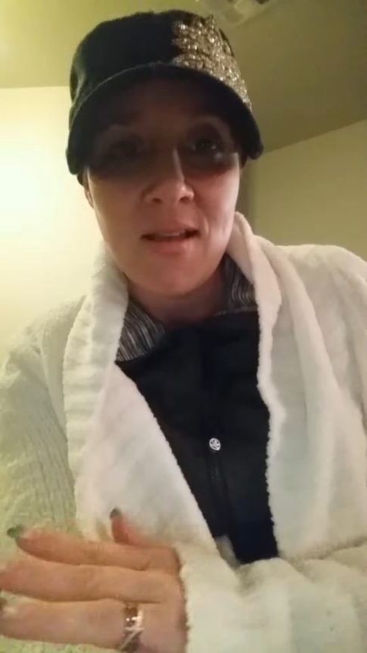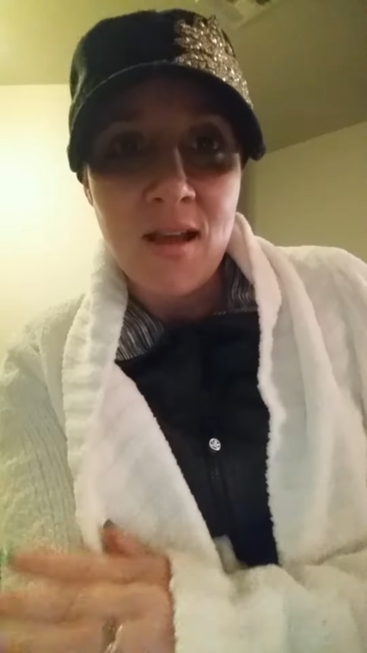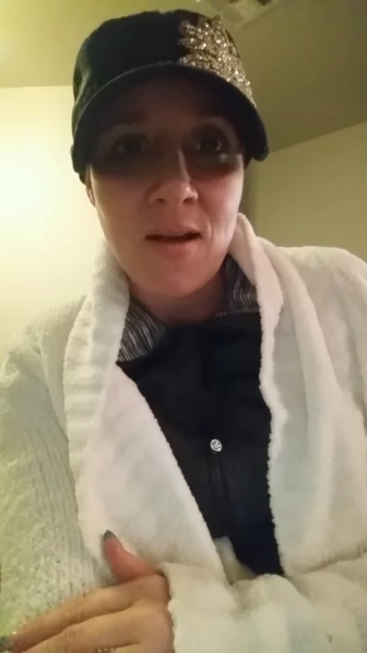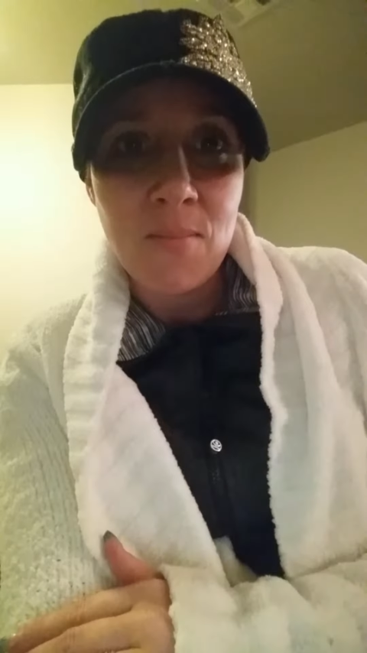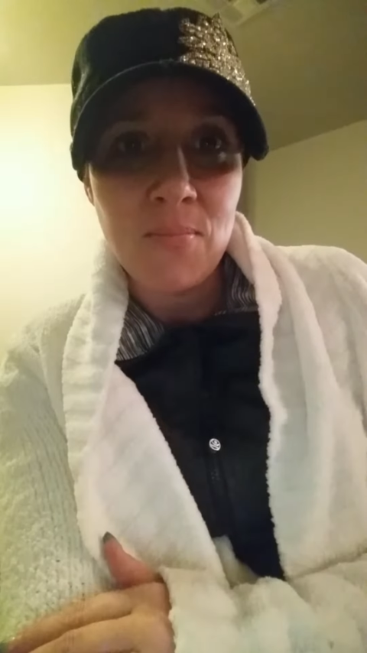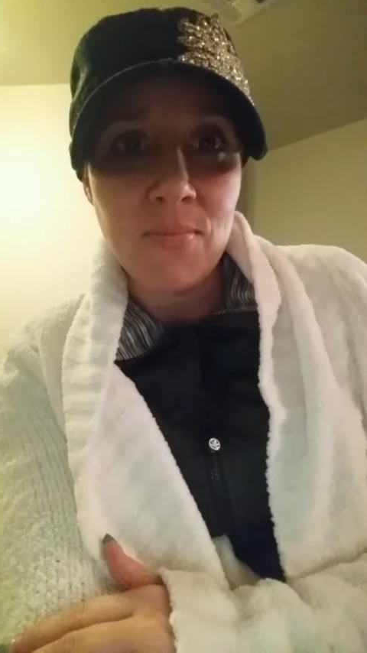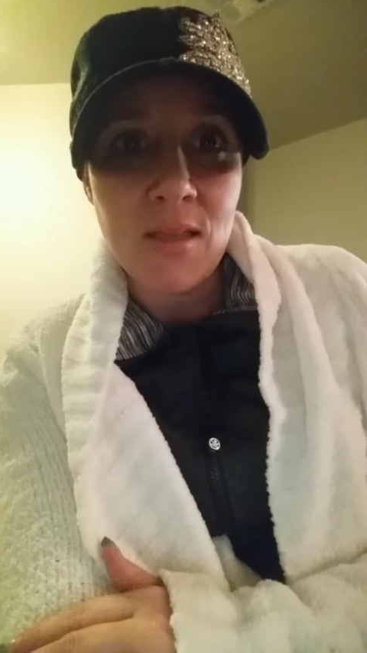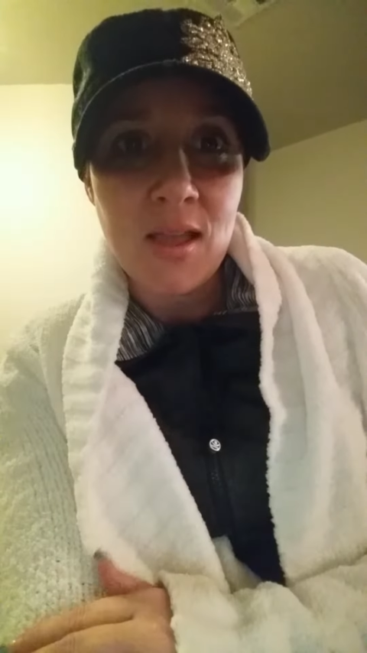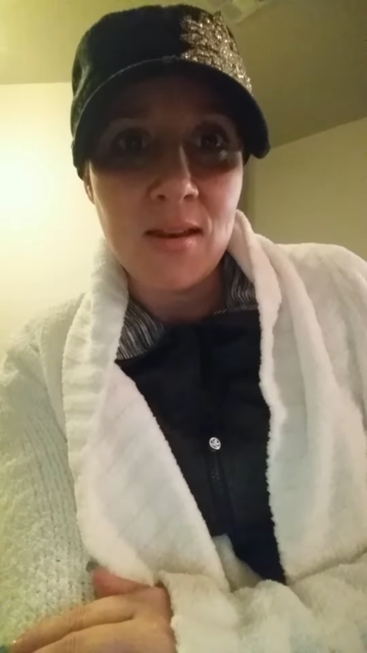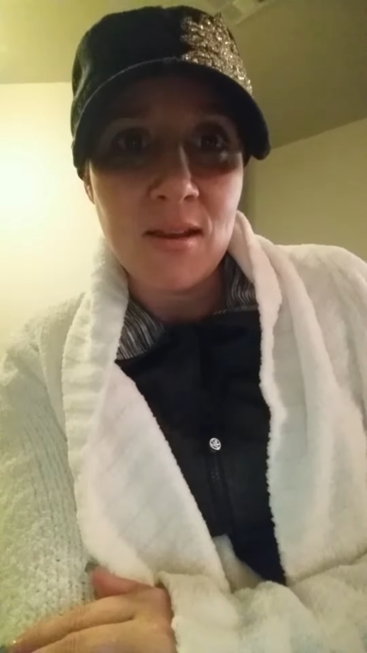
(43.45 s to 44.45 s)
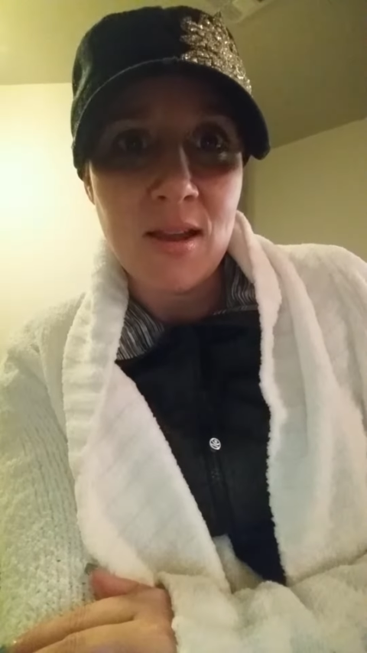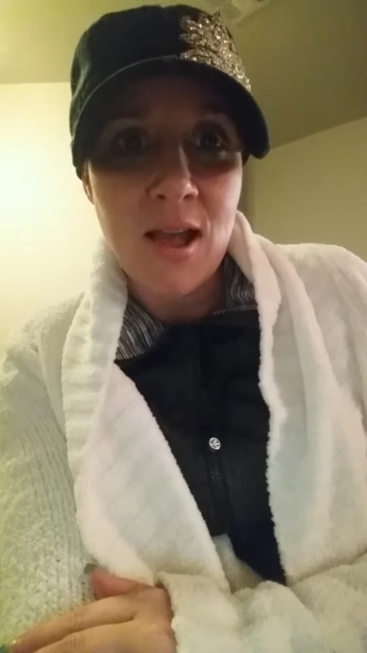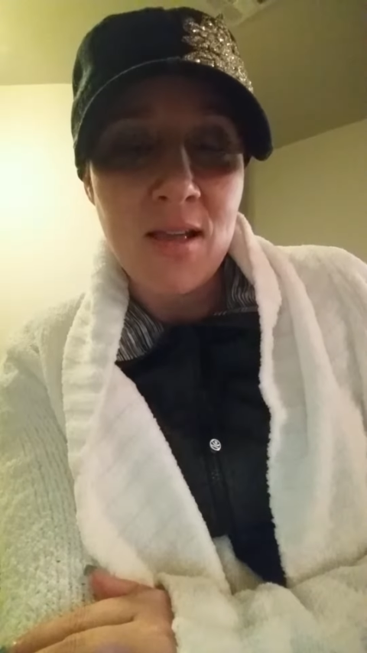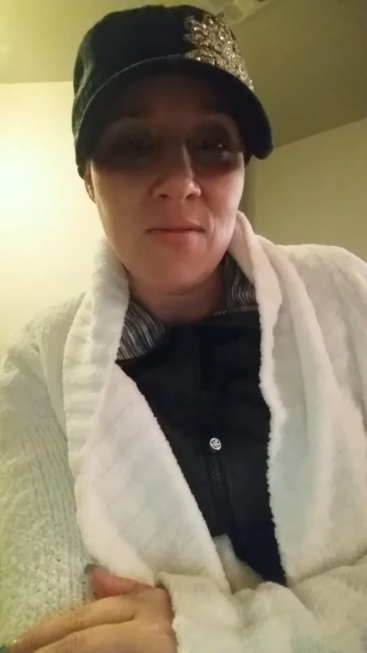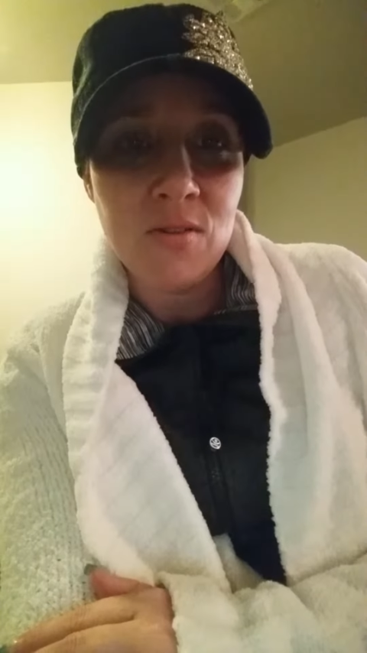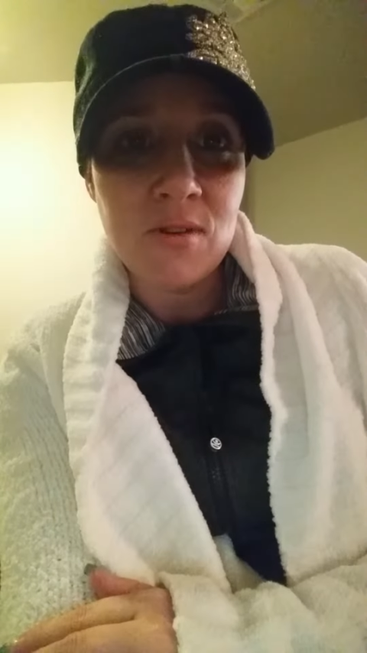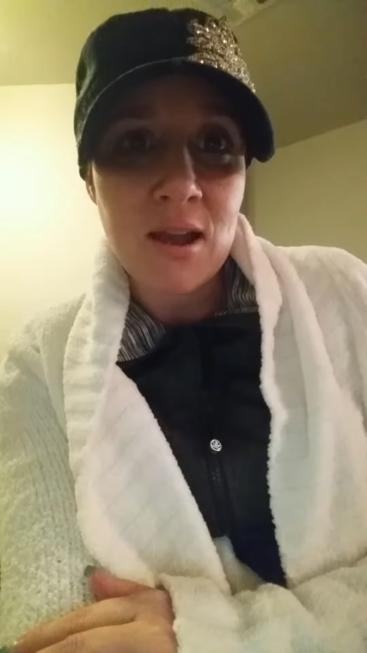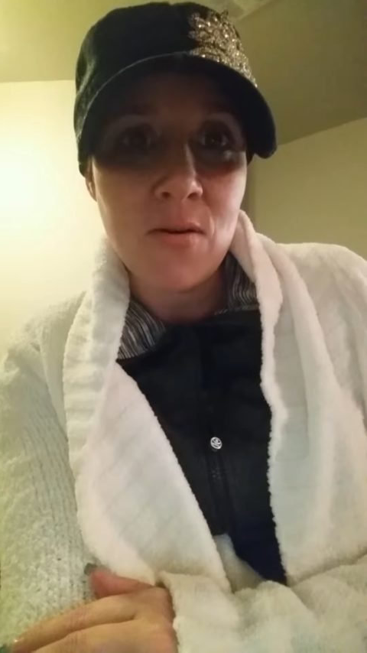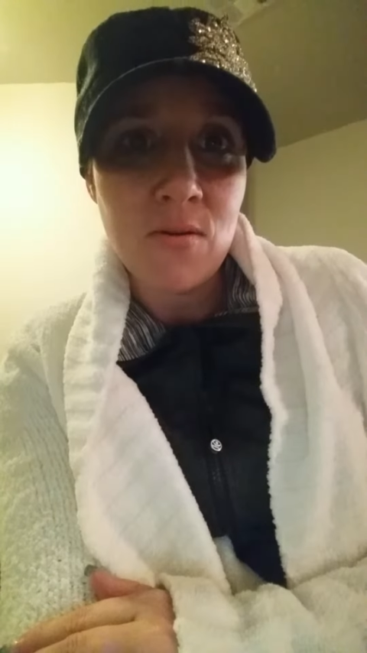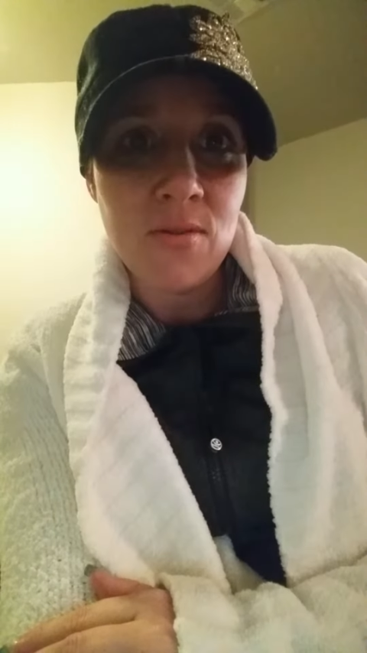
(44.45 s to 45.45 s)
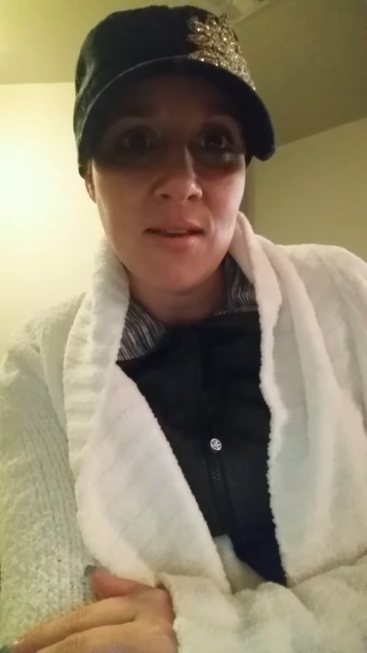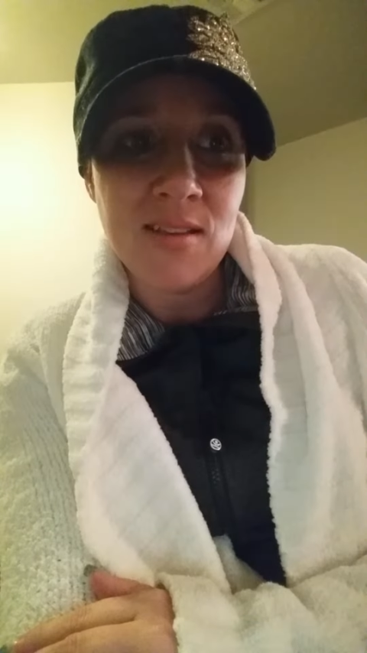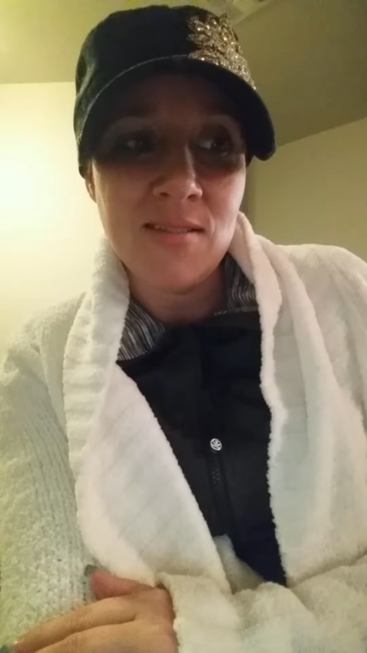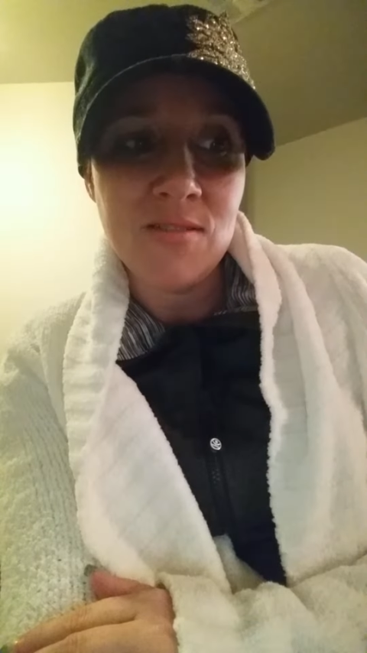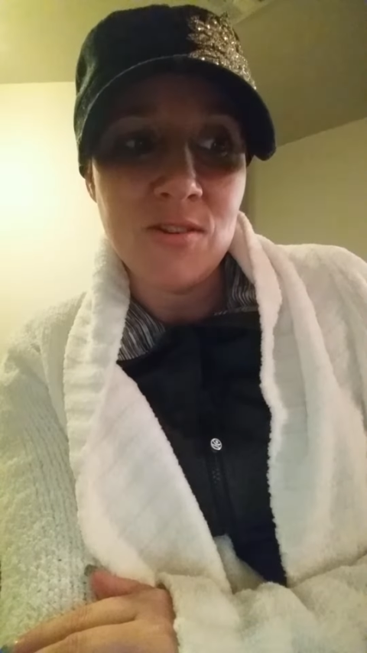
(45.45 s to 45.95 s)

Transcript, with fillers: Um, and I have no doubt that